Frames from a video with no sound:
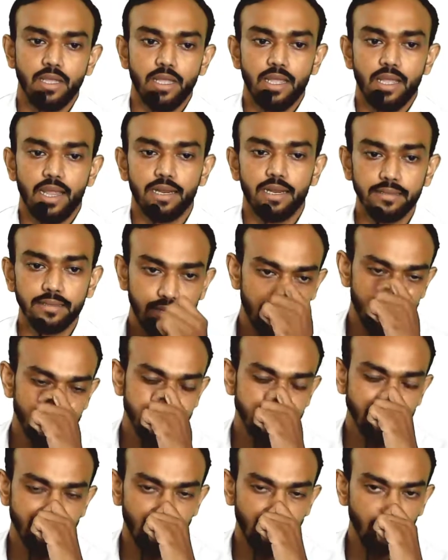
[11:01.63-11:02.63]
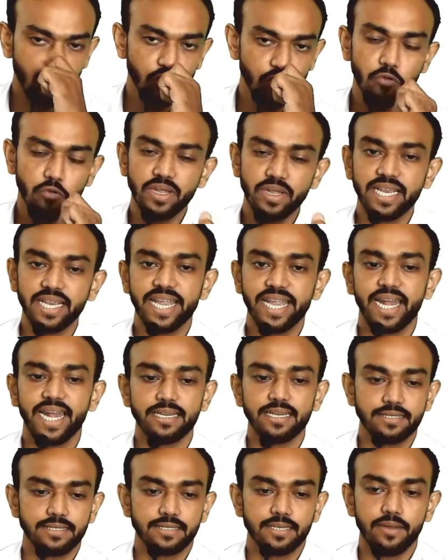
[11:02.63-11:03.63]
and that's how you will
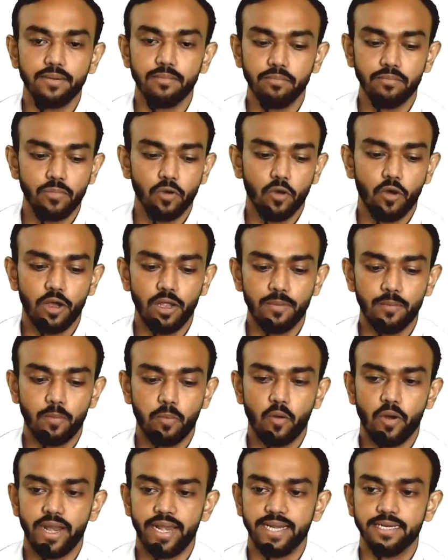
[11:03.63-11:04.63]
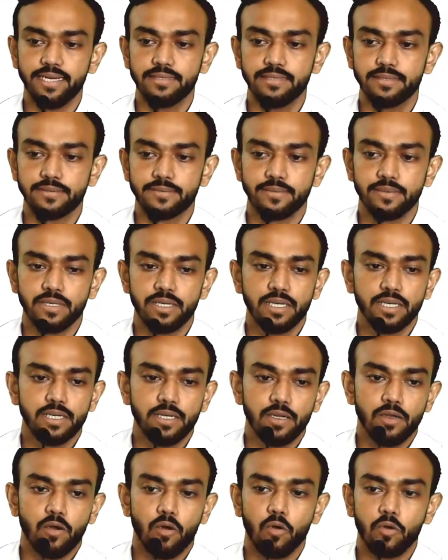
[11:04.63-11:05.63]
get sub all points.
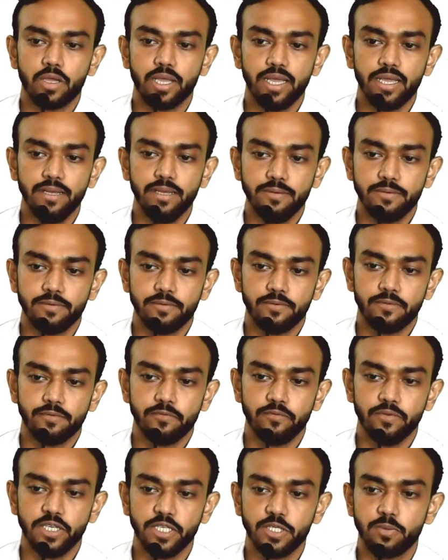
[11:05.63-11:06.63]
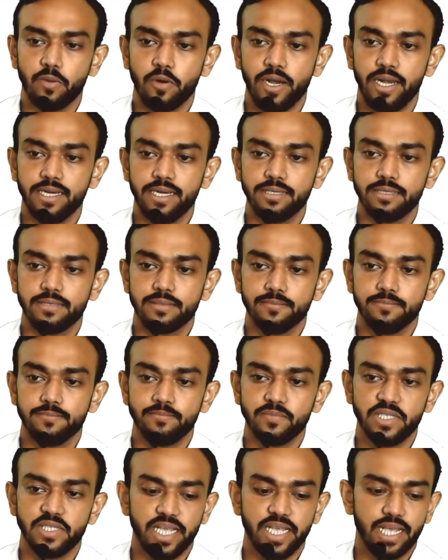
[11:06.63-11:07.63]
Okay, which points?
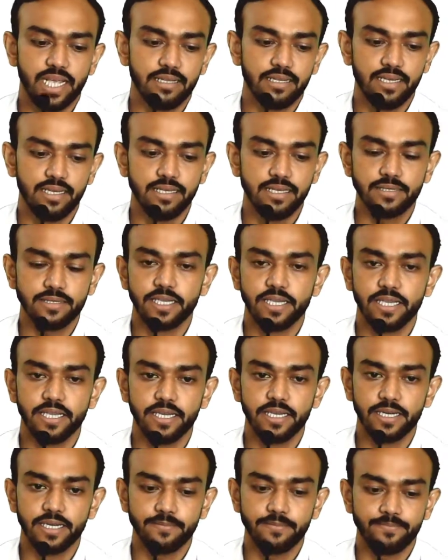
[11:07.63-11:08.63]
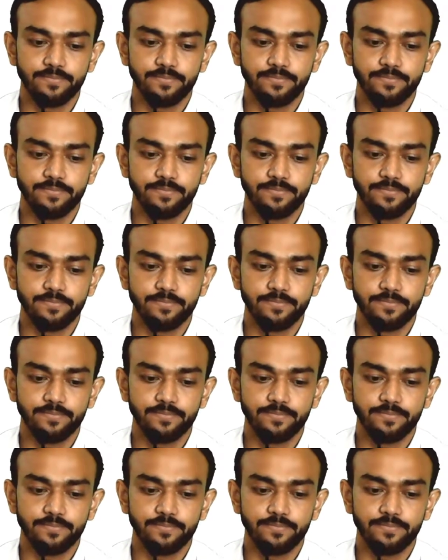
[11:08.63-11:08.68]
Check this here.